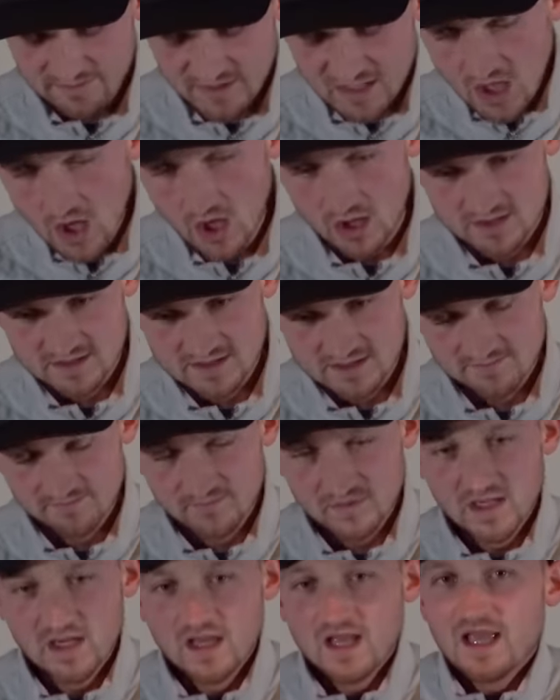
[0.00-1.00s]
Because
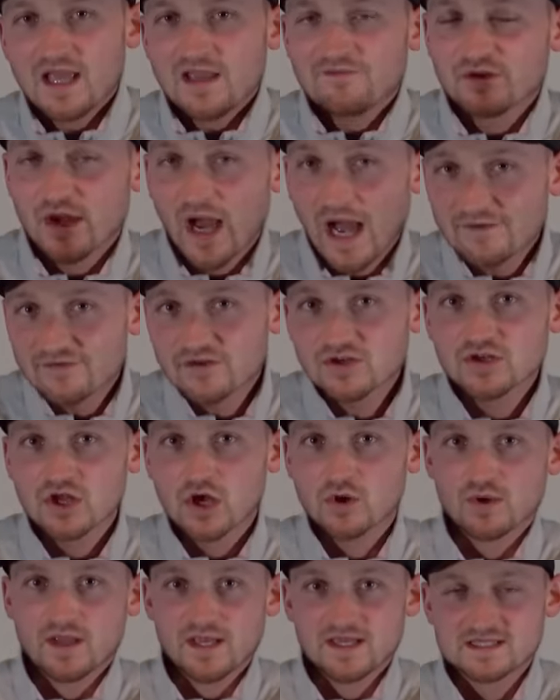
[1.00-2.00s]
if you haven't
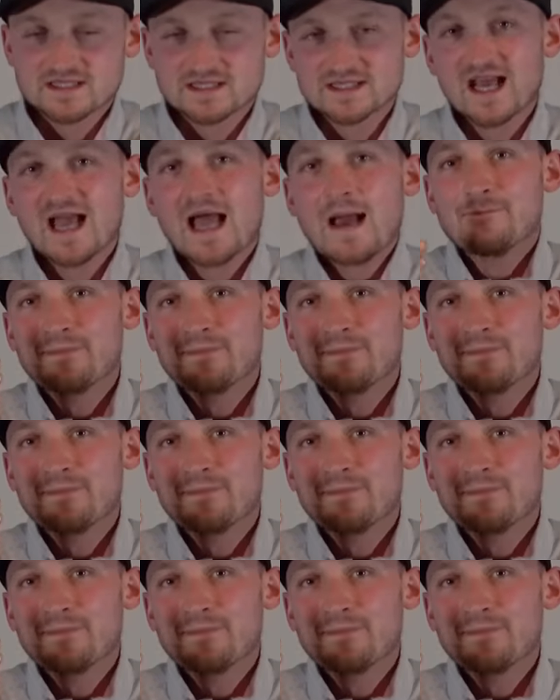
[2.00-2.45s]
noticed,